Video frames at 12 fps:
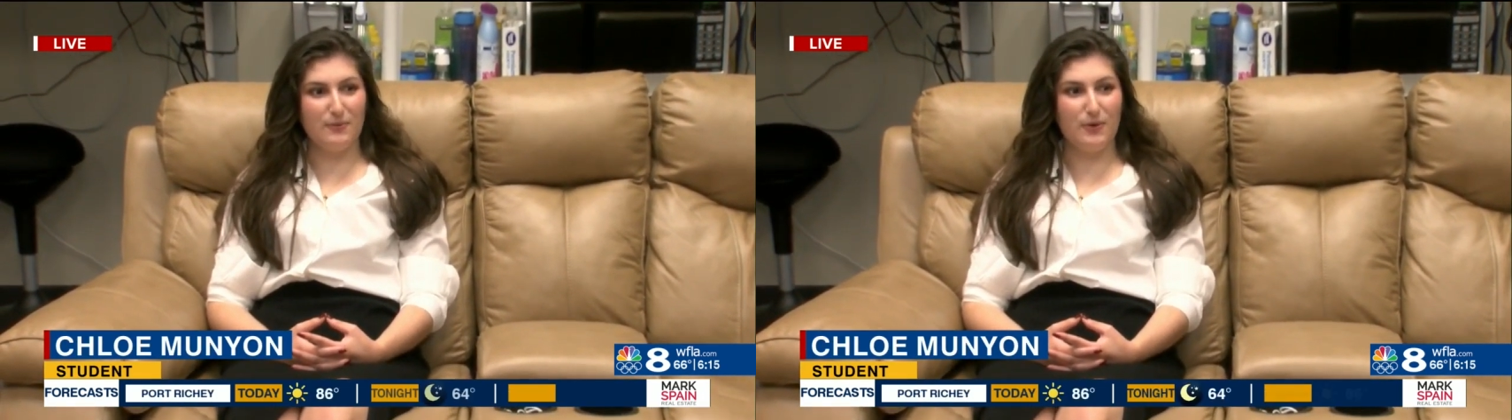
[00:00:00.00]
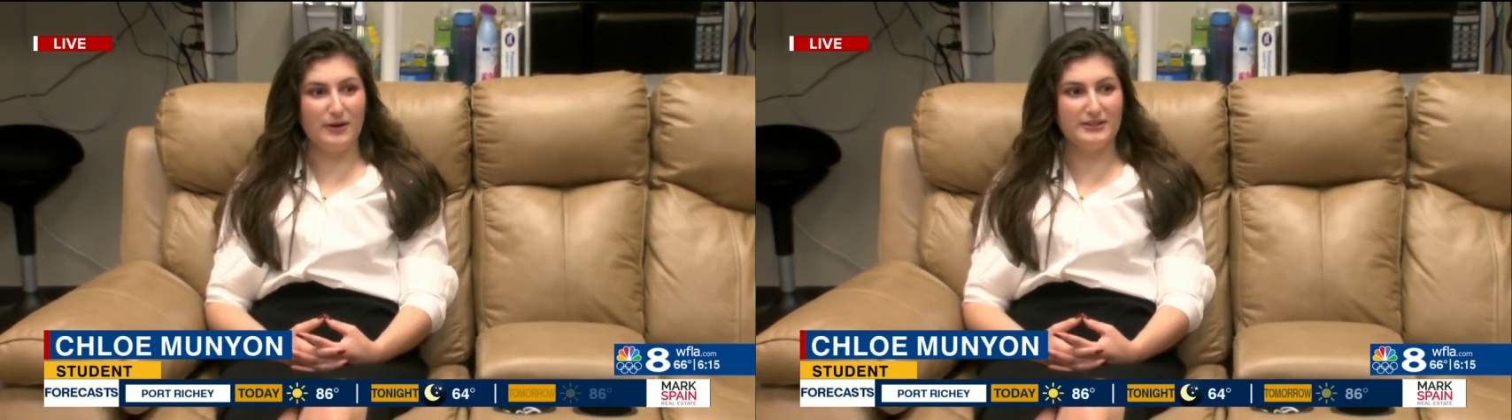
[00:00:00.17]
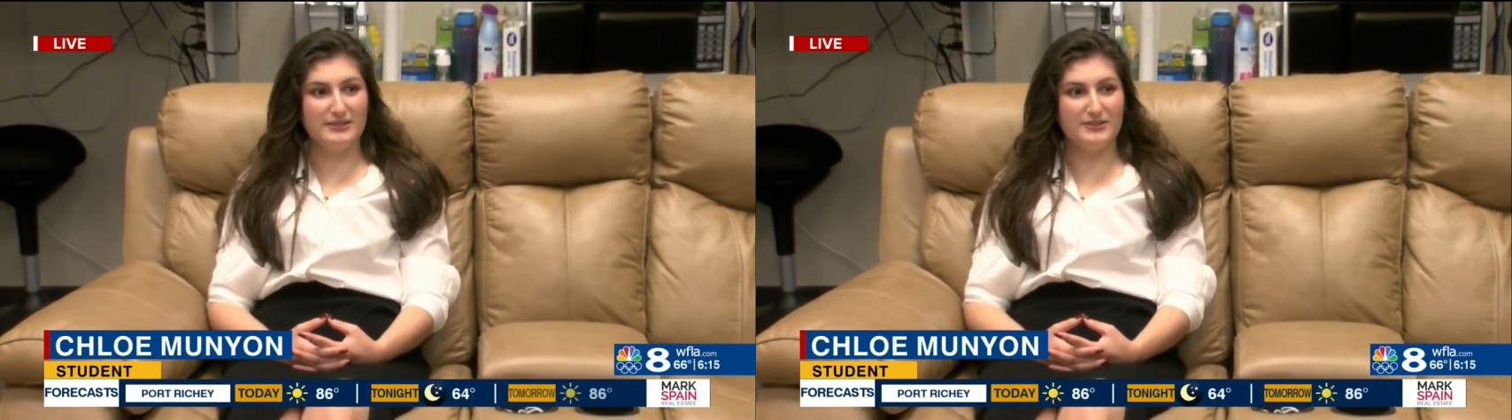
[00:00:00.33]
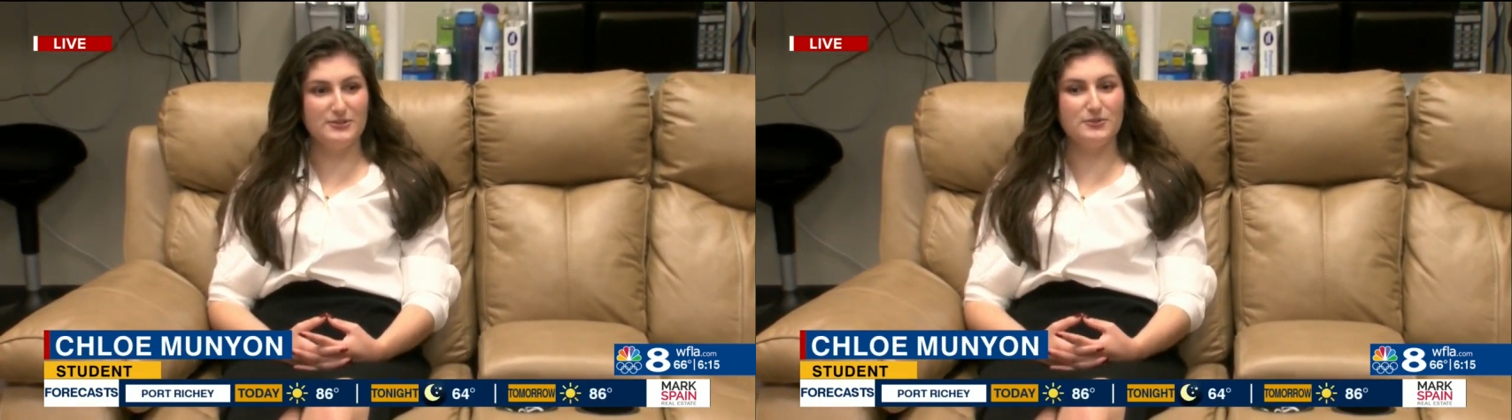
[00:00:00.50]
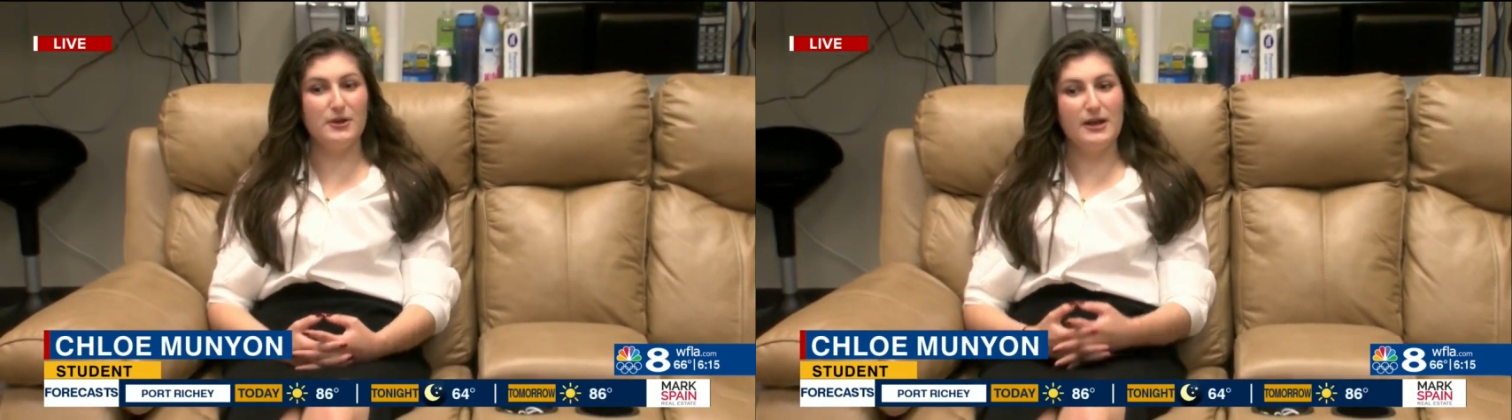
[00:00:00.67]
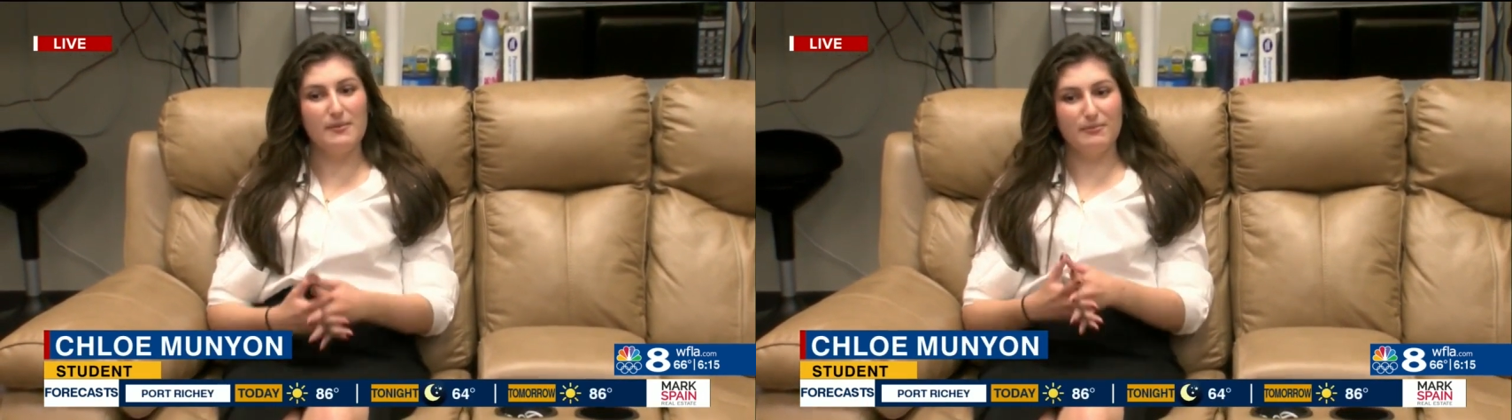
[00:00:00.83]
I wanted to
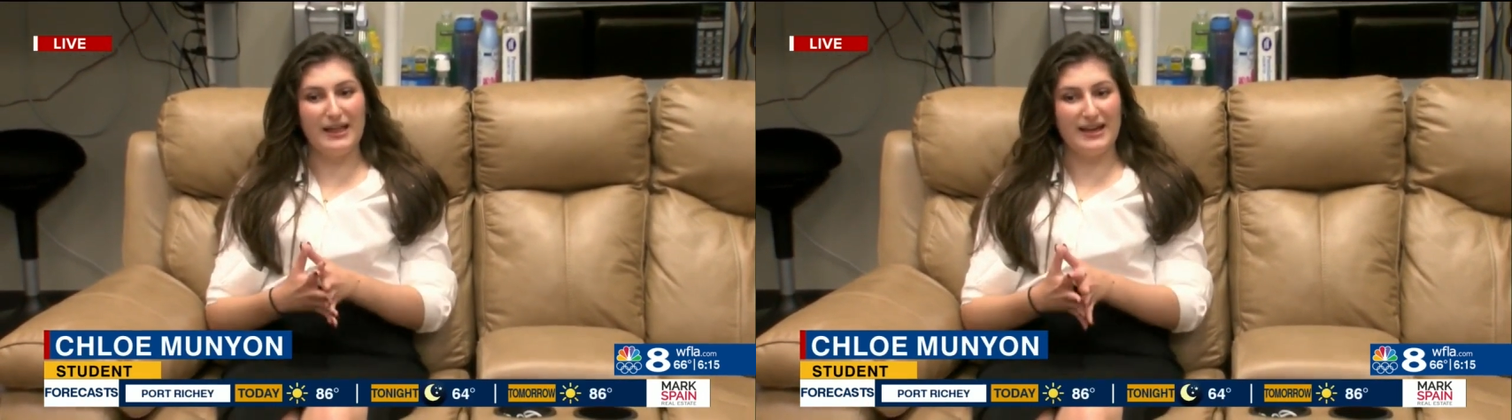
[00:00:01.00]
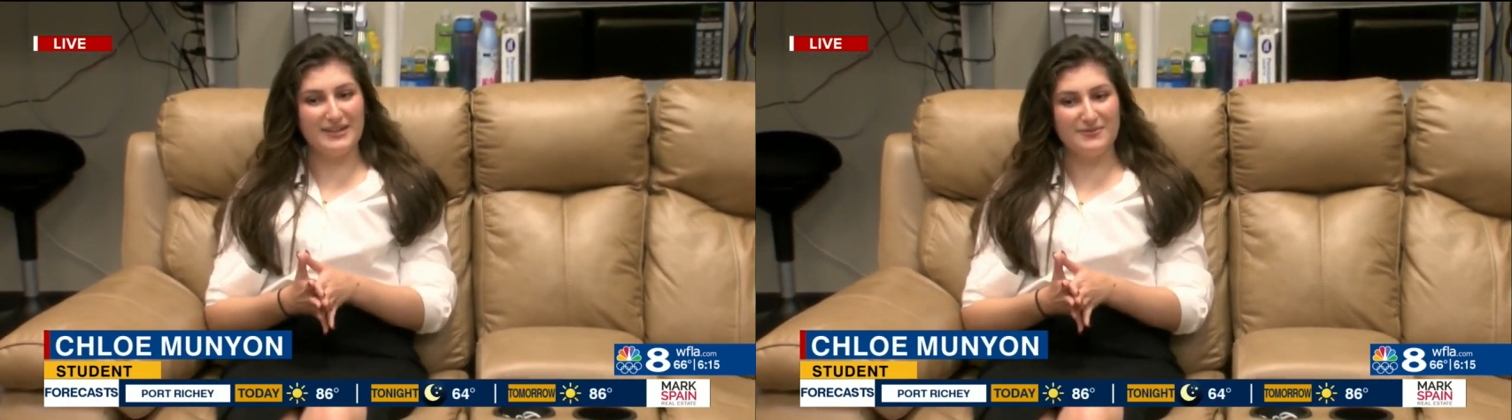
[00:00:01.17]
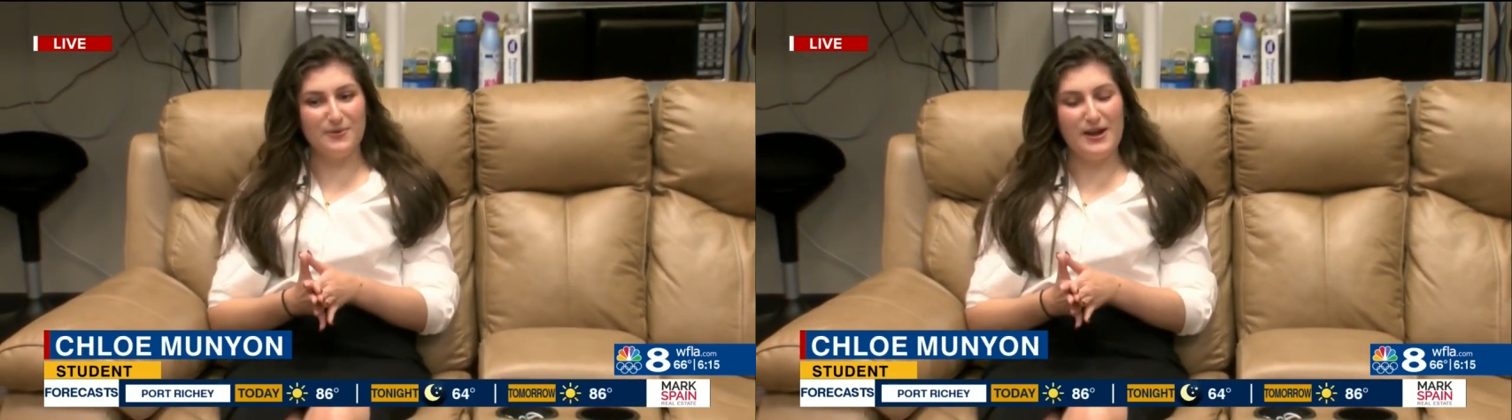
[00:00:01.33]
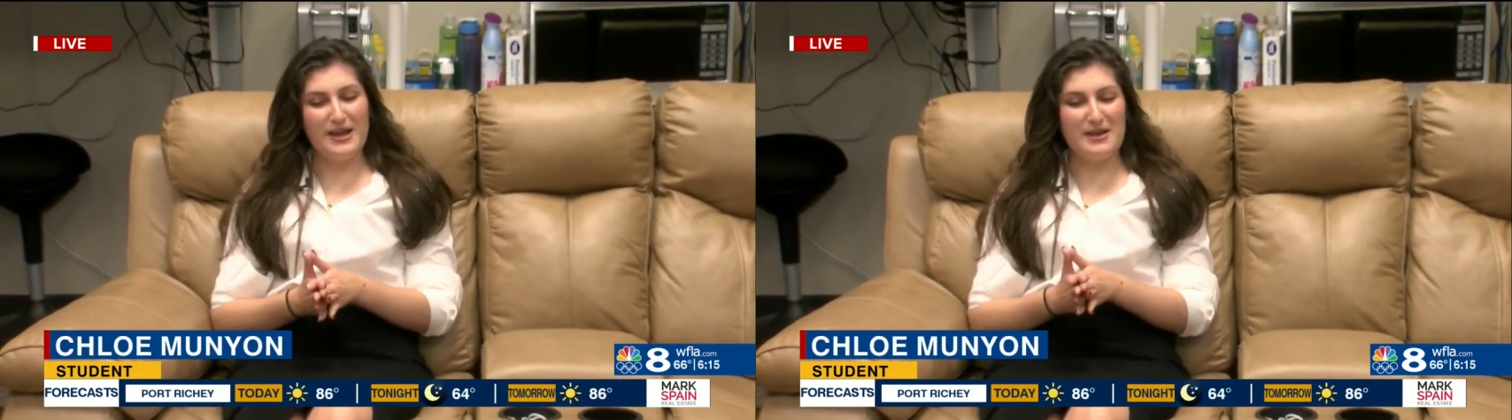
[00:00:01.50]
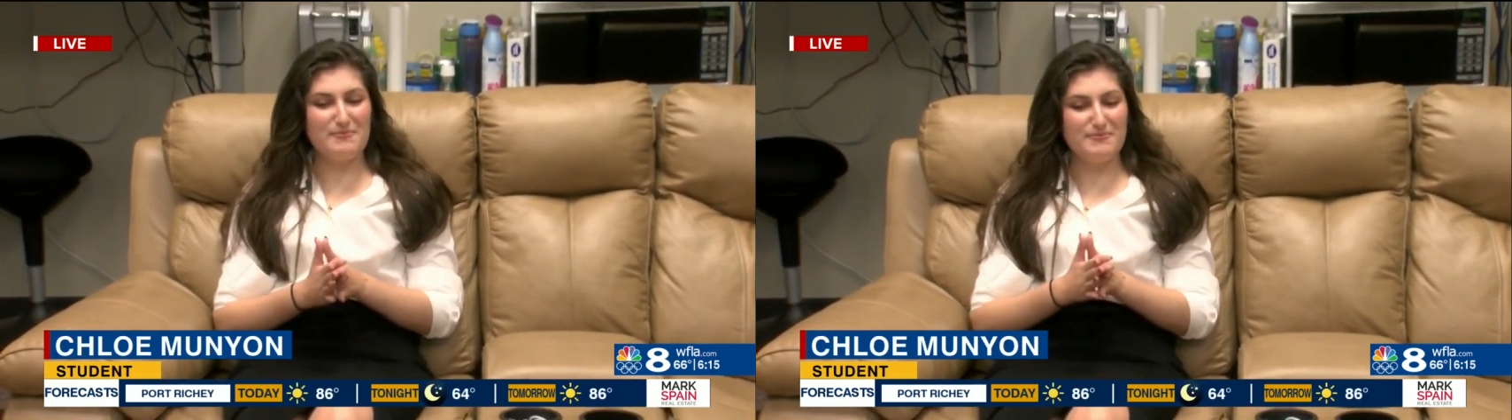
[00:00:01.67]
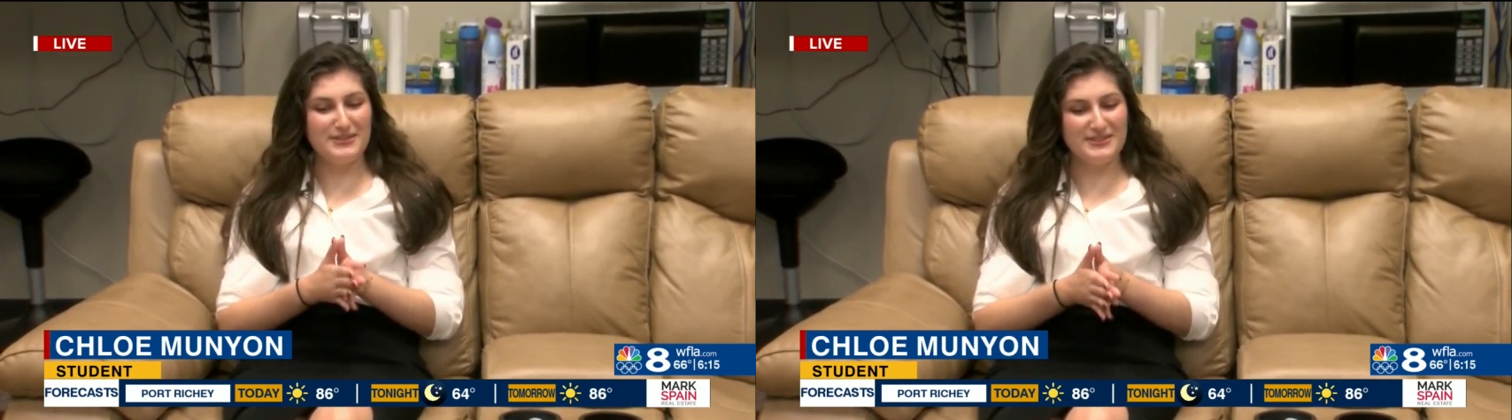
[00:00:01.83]
do black and white